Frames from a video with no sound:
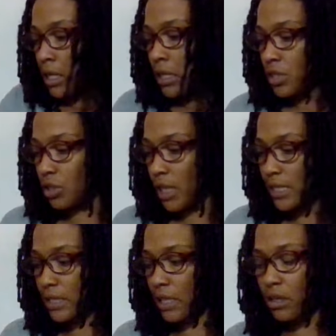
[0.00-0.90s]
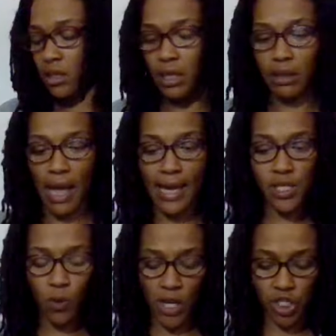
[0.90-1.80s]
So let's see. The
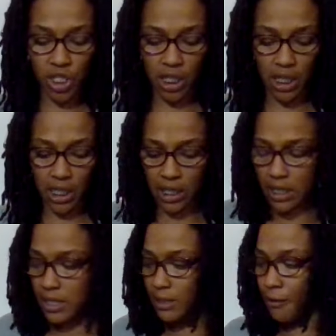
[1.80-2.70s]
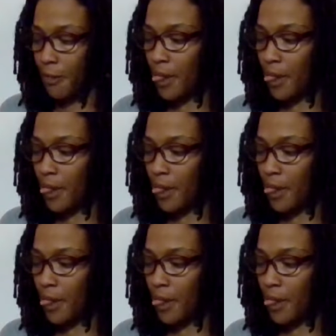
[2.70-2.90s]
last question is,